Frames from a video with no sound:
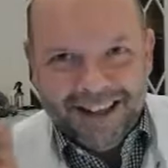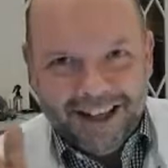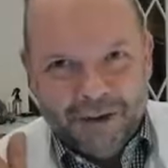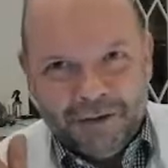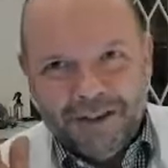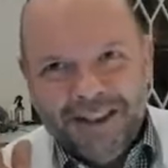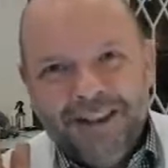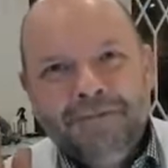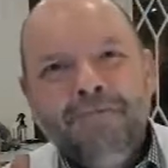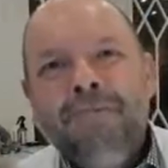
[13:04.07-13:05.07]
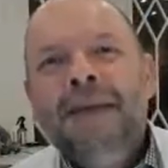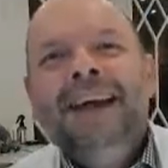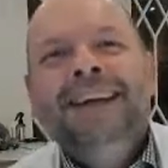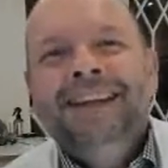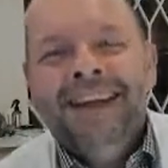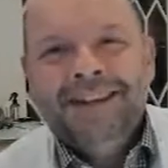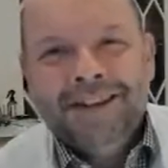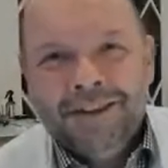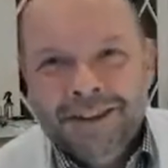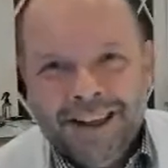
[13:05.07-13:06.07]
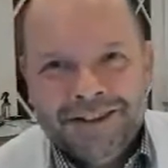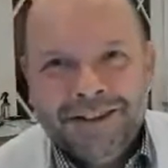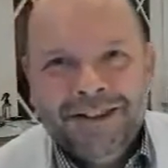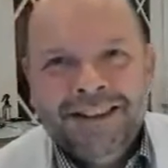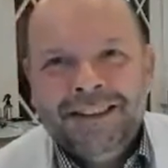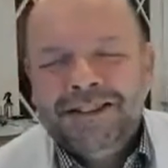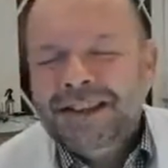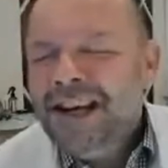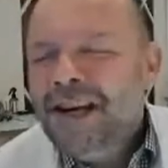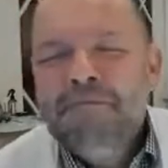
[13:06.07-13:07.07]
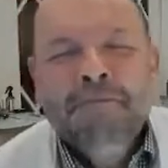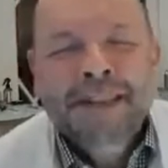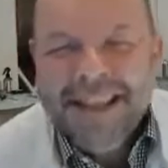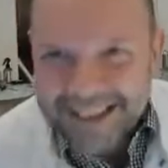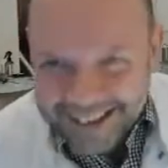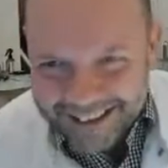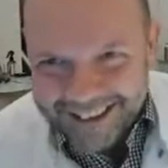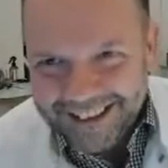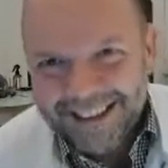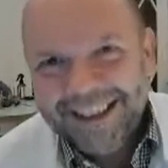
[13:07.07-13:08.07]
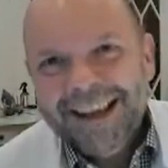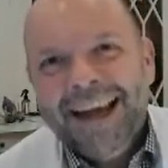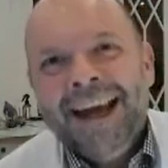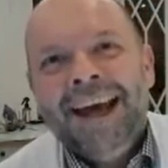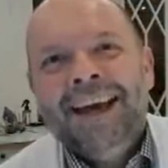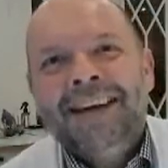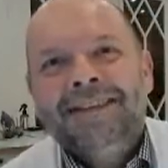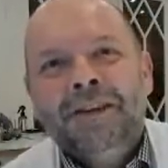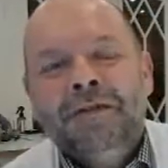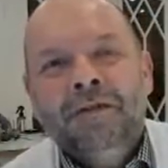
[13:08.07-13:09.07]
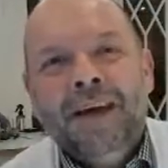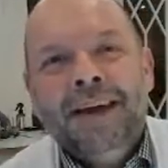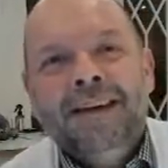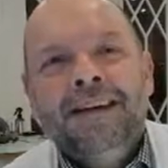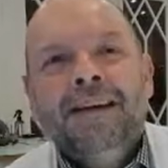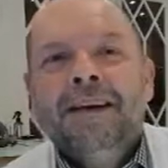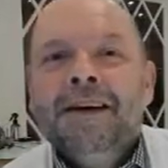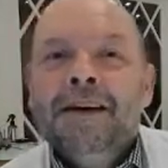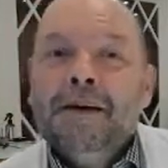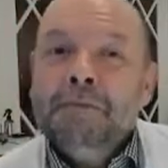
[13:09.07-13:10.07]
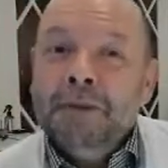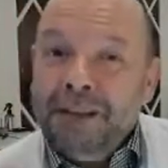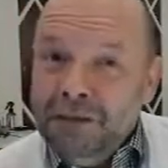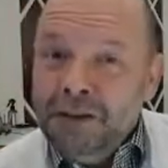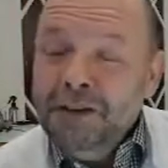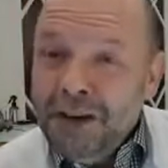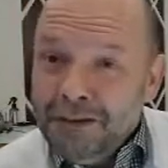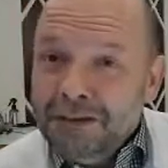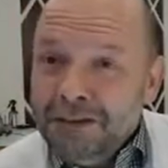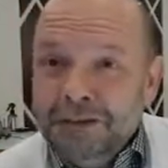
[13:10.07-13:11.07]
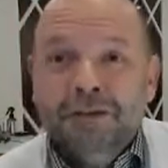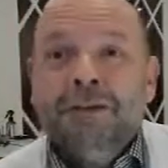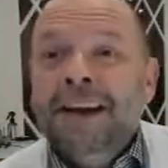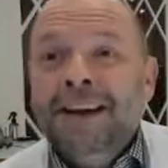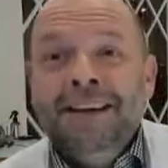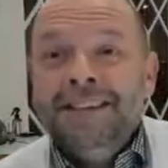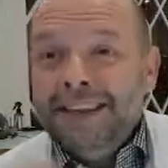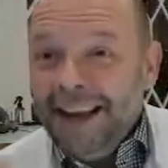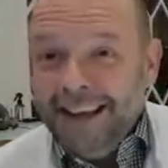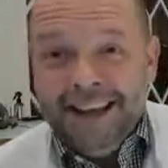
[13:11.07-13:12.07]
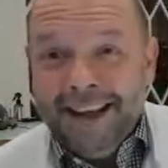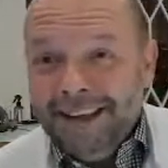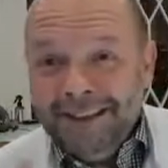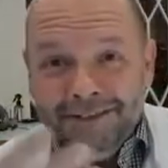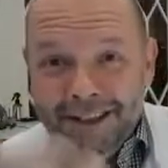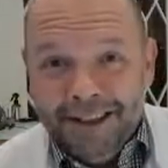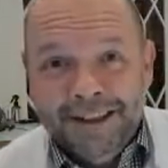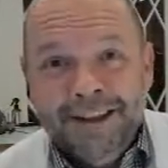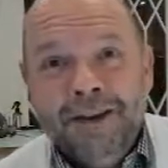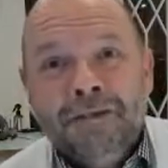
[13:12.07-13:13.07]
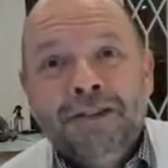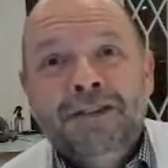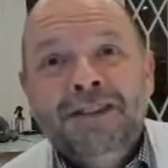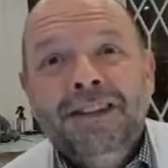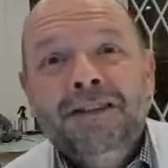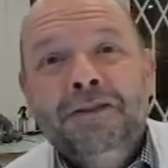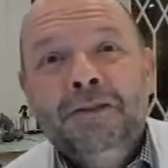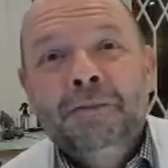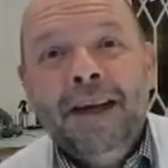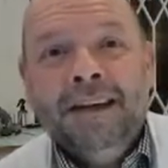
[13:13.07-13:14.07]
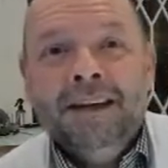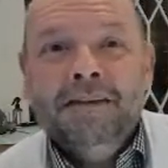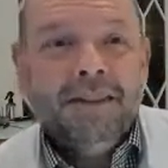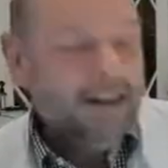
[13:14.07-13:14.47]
and you've seen many Daytonas, you see this immediately as a fake. But if you're not trained and you haven't seen too many,